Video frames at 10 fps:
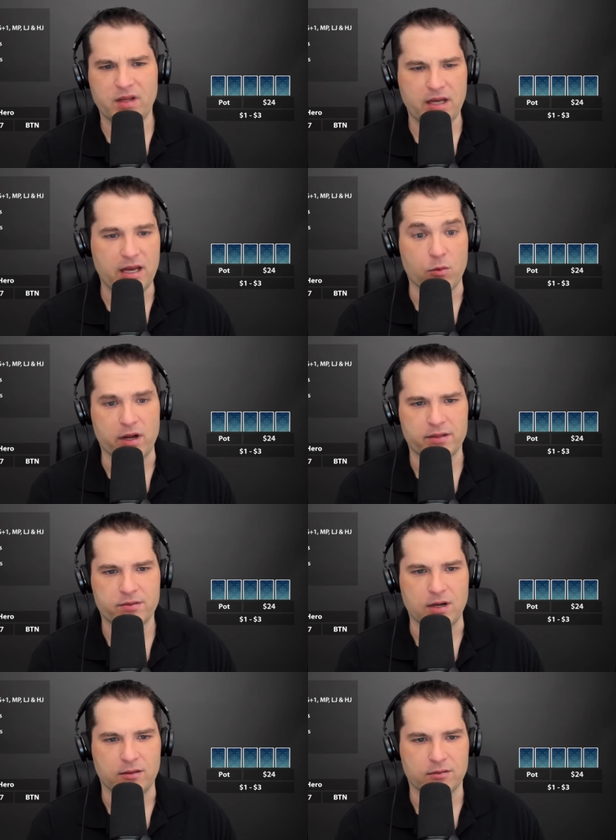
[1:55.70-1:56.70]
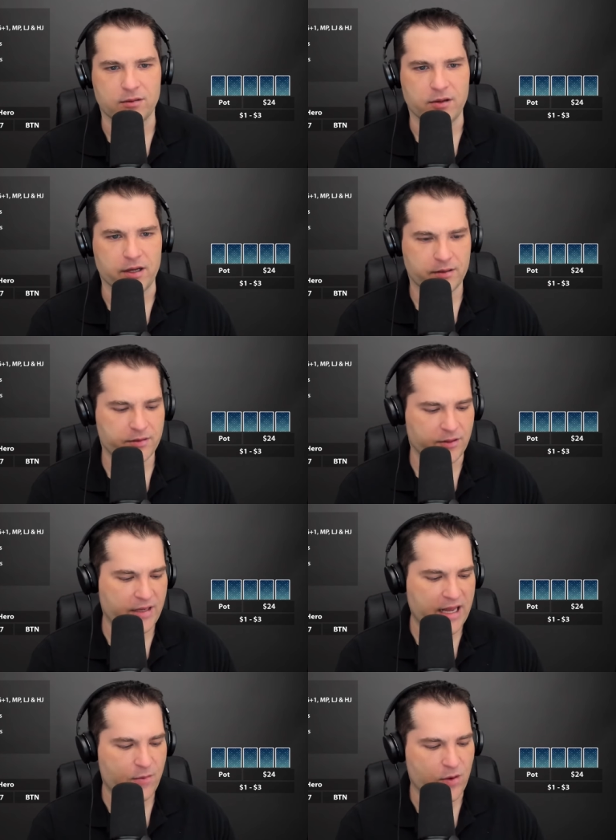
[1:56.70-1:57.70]
8 ways. Wow. Okay.
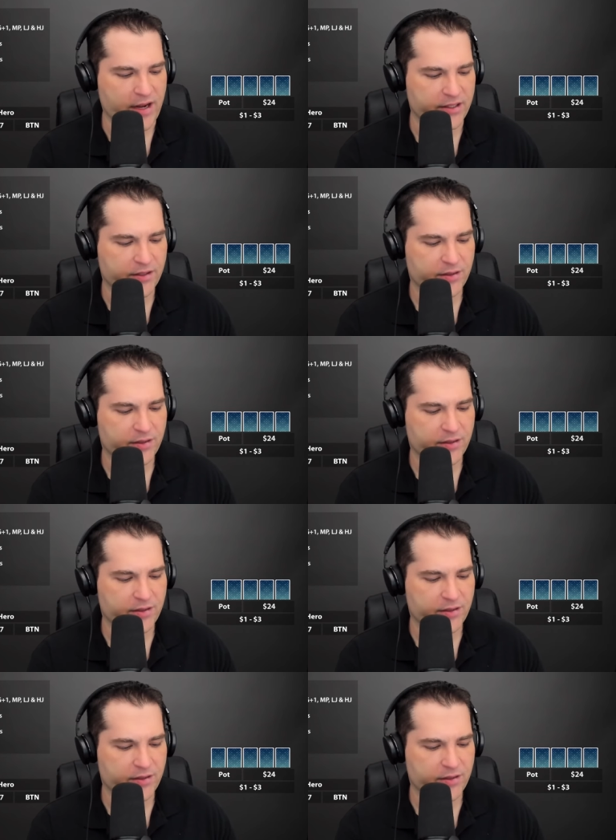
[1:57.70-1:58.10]
So 8 ways.